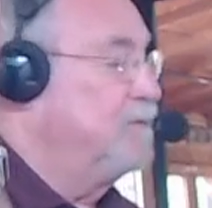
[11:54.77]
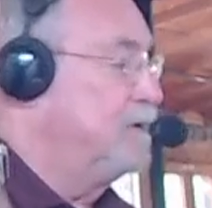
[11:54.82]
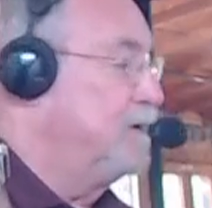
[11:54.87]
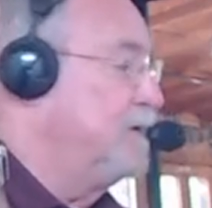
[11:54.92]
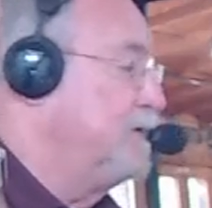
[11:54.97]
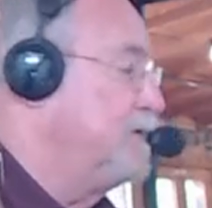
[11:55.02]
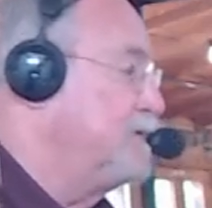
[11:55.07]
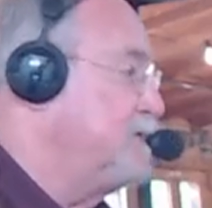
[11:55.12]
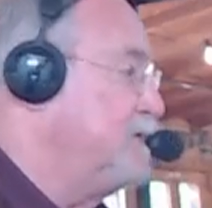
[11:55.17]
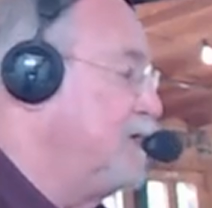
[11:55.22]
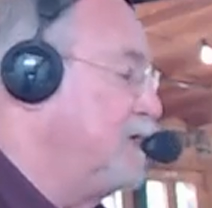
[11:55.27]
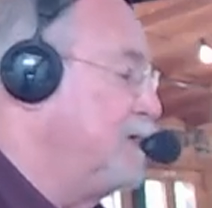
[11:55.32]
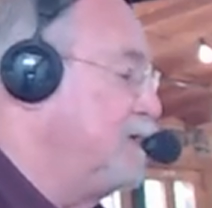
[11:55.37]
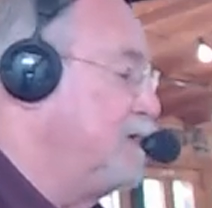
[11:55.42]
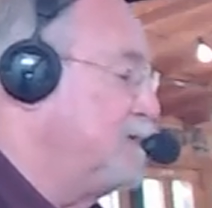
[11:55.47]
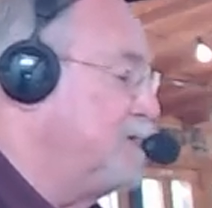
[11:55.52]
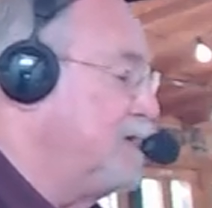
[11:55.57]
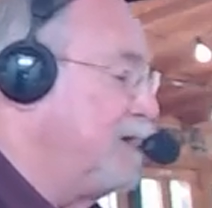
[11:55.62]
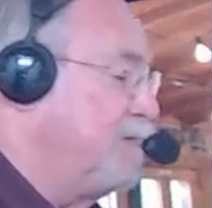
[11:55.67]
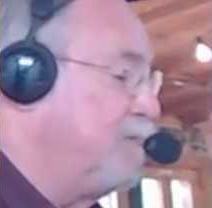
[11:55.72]
in
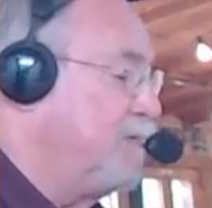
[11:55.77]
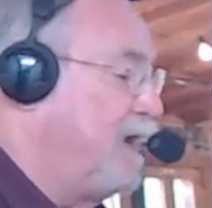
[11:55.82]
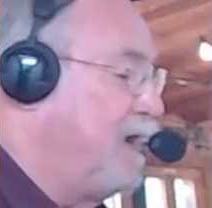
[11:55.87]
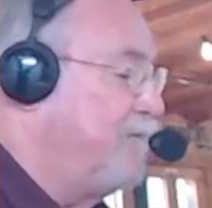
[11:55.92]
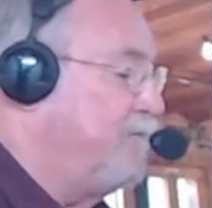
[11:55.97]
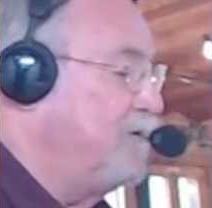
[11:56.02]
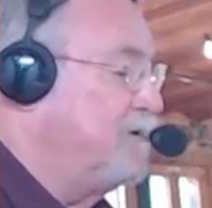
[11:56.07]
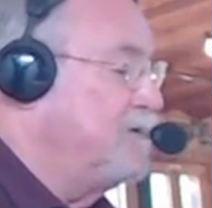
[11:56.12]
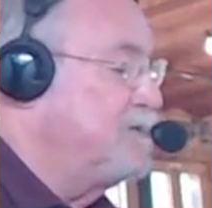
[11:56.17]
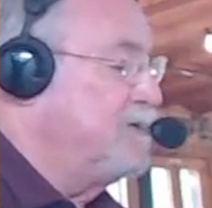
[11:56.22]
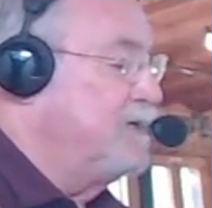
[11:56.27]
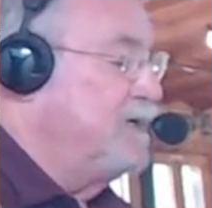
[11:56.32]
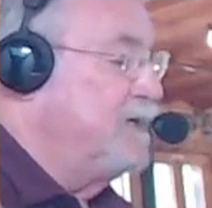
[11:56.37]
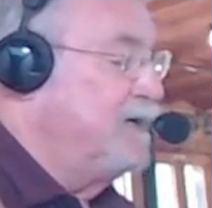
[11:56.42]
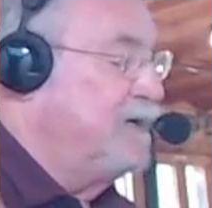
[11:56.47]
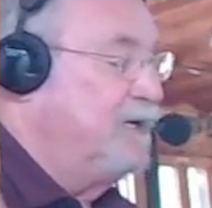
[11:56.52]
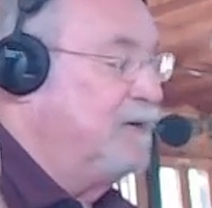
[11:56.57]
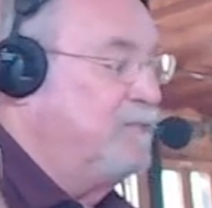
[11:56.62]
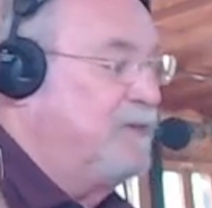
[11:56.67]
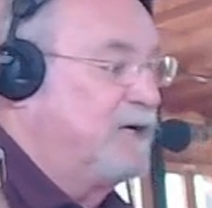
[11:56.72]
the same conference
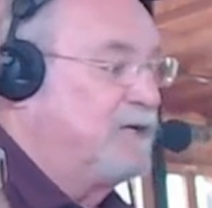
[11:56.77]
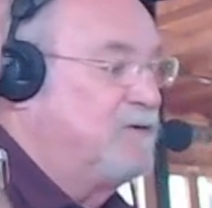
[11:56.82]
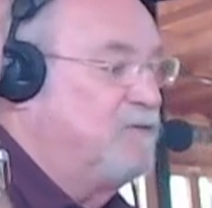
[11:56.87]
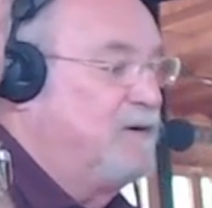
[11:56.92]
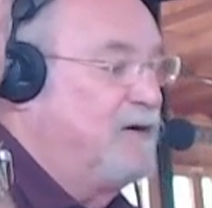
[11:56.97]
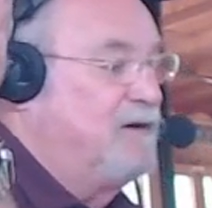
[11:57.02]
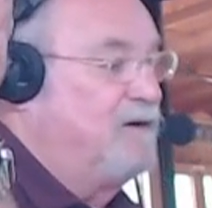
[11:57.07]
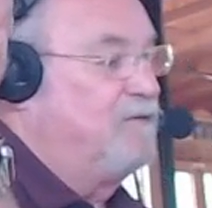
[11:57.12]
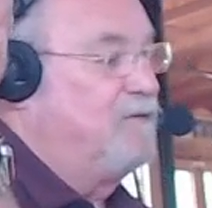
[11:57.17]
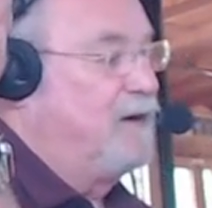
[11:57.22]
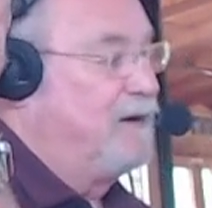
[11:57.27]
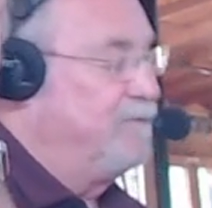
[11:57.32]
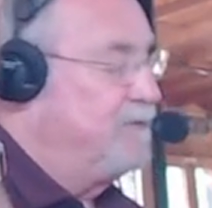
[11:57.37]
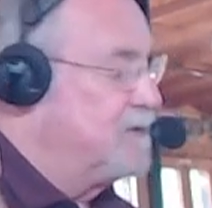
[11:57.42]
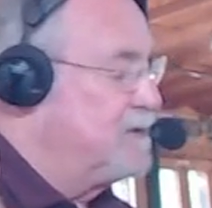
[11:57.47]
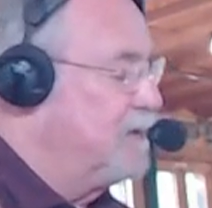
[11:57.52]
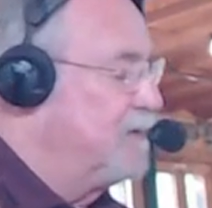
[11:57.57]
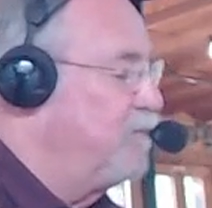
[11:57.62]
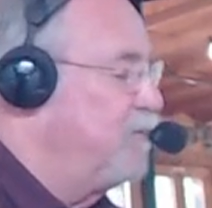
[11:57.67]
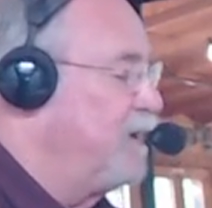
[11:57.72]
in the Big 12,
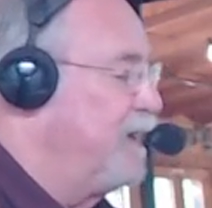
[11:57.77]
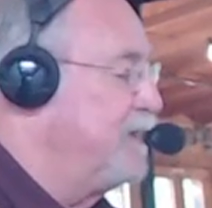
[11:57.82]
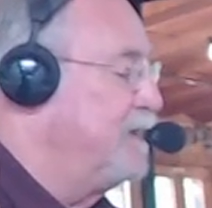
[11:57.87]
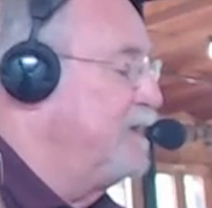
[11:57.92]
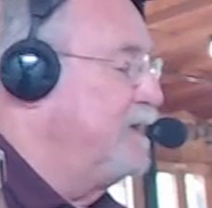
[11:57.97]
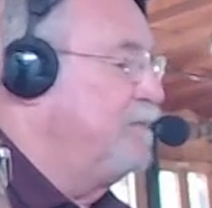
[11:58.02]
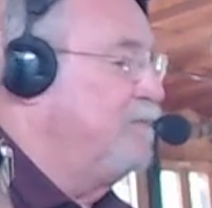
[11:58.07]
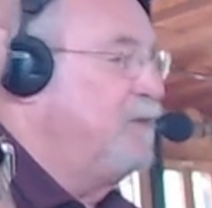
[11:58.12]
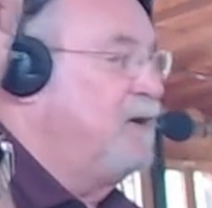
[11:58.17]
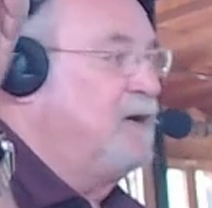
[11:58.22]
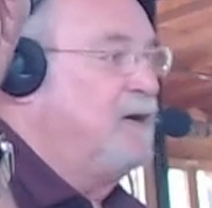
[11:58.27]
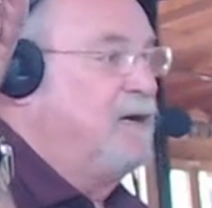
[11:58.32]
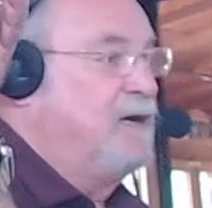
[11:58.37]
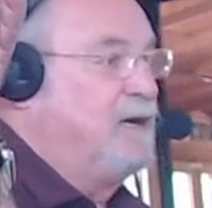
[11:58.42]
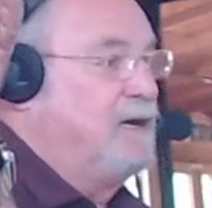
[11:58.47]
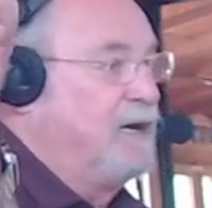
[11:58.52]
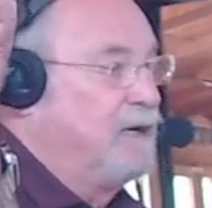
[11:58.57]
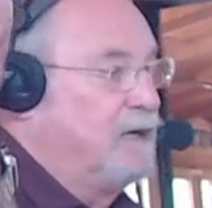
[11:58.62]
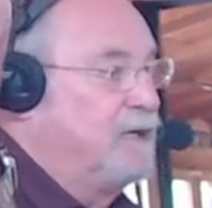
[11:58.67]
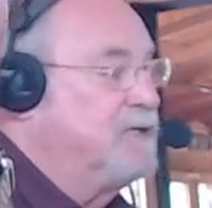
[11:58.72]
obviously played them
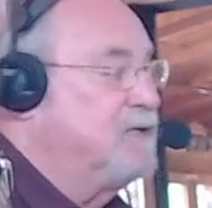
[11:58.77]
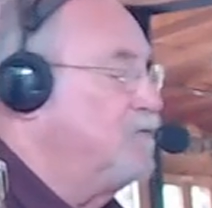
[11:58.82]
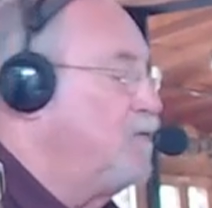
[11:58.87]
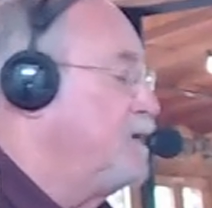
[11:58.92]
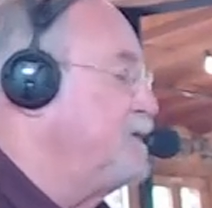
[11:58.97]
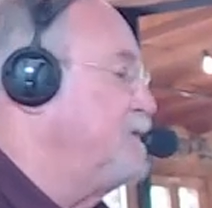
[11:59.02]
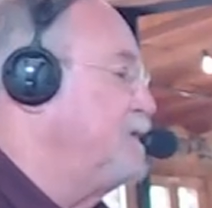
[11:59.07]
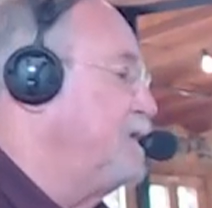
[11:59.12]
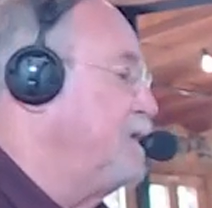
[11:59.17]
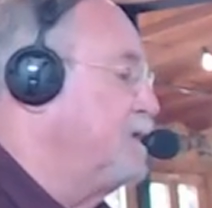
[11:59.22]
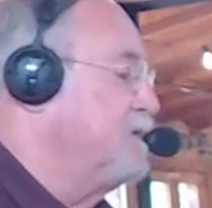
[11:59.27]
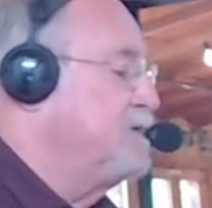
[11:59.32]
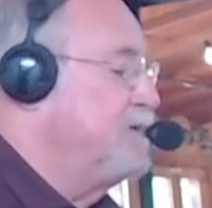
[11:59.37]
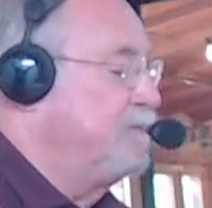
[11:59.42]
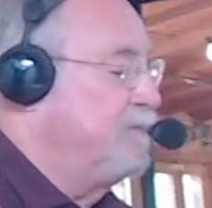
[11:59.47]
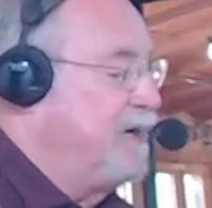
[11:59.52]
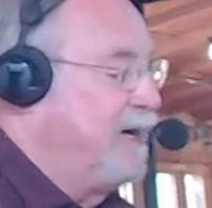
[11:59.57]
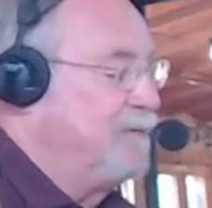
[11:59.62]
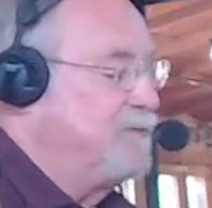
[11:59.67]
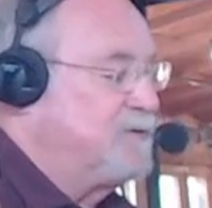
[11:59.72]
at least once a year,
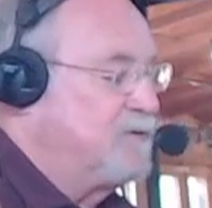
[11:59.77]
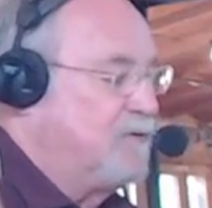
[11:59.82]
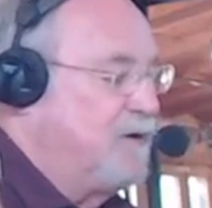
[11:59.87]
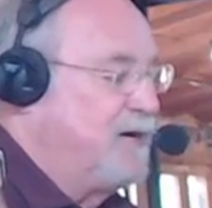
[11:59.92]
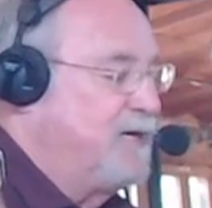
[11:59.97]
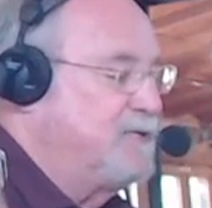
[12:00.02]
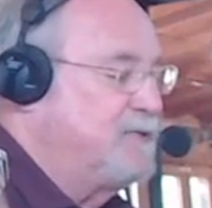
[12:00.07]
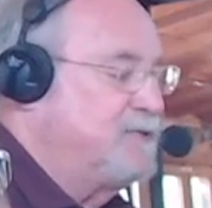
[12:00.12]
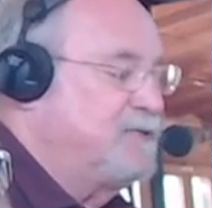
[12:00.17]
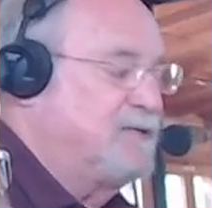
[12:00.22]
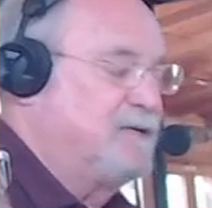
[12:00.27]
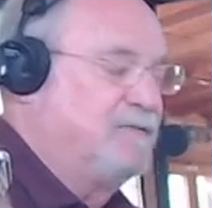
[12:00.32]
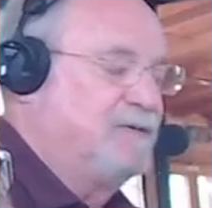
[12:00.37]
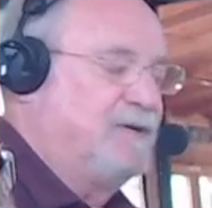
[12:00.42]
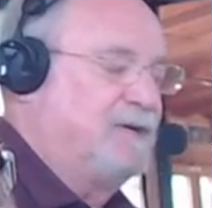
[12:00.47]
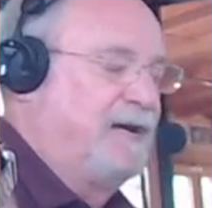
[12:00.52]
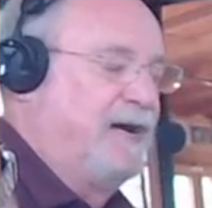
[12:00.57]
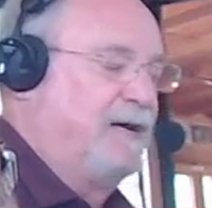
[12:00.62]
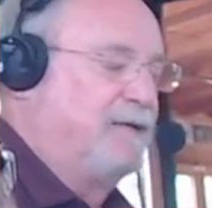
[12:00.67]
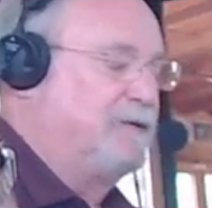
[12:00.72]
sometimes twice when
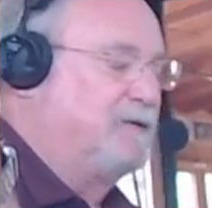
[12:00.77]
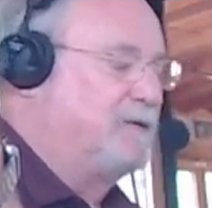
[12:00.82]
you count the